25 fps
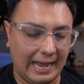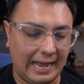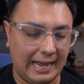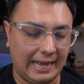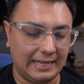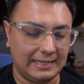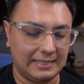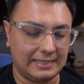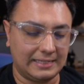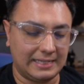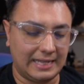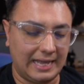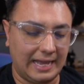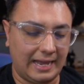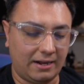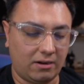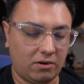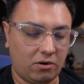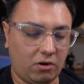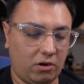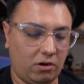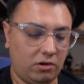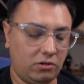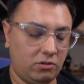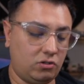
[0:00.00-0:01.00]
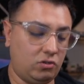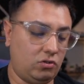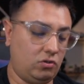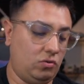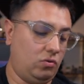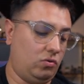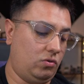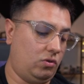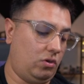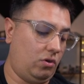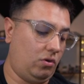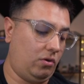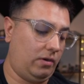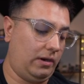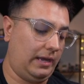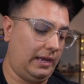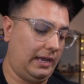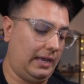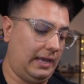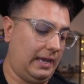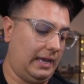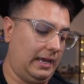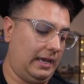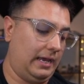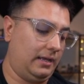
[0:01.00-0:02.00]
adds that card to their
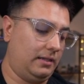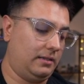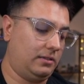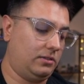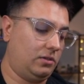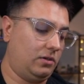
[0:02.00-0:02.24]
hand.